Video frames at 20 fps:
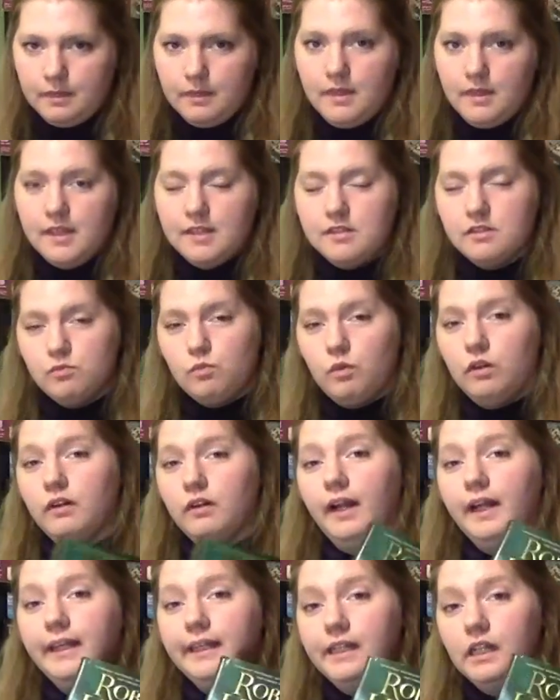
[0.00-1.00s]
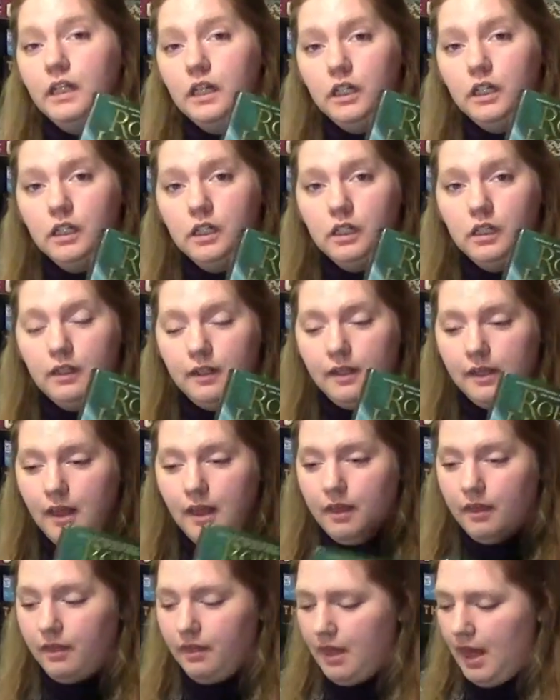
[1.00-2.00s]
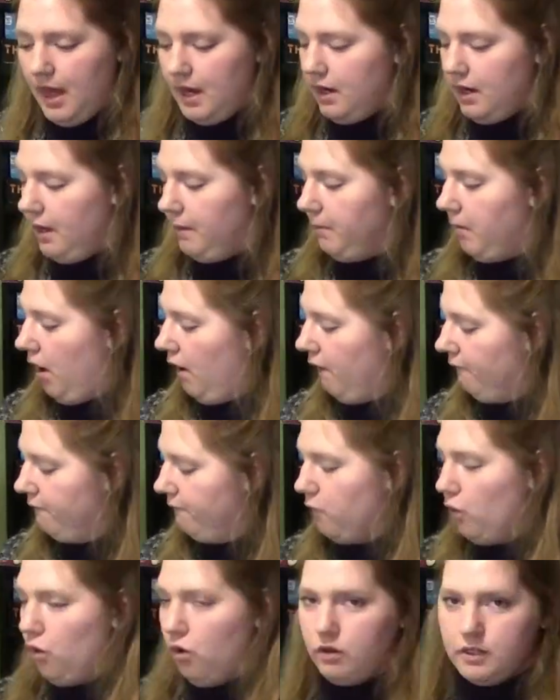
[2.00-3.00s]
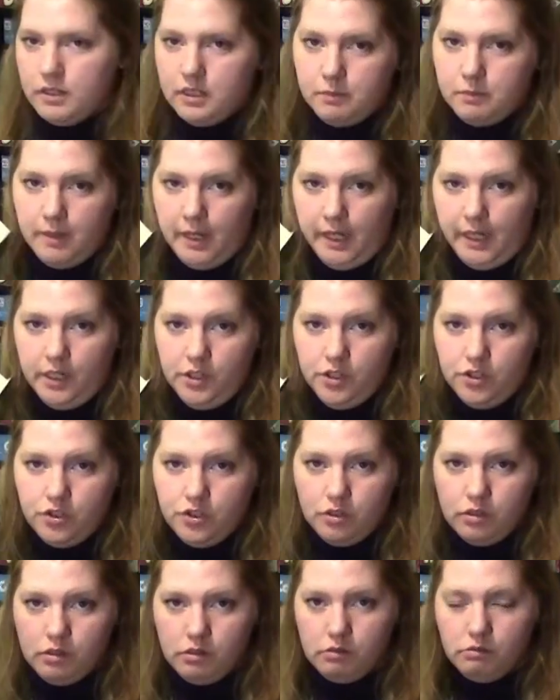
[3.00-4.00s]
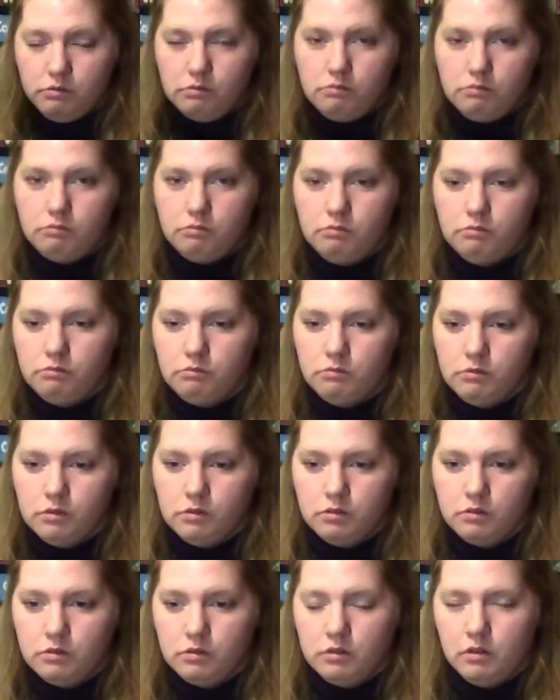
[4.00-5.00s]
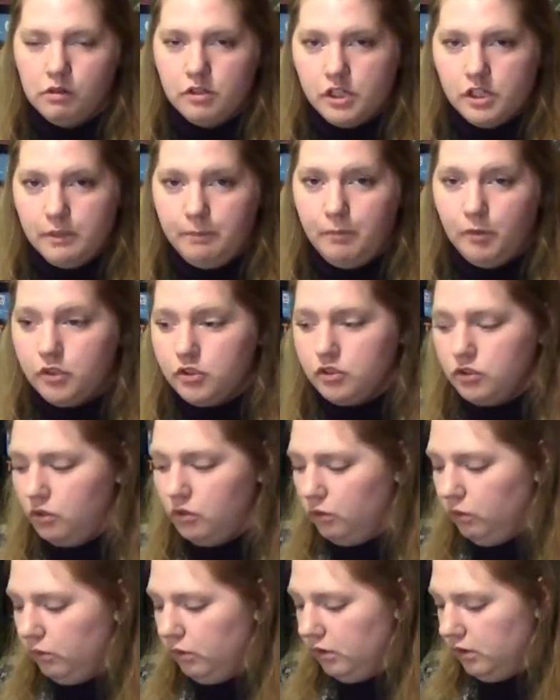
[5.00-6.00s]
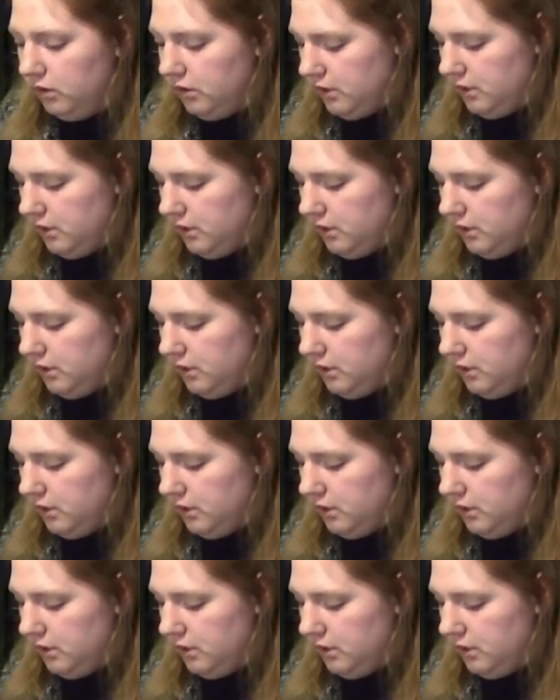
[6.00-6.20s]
This one right here. Then I bought Forest Mage, which is book 2,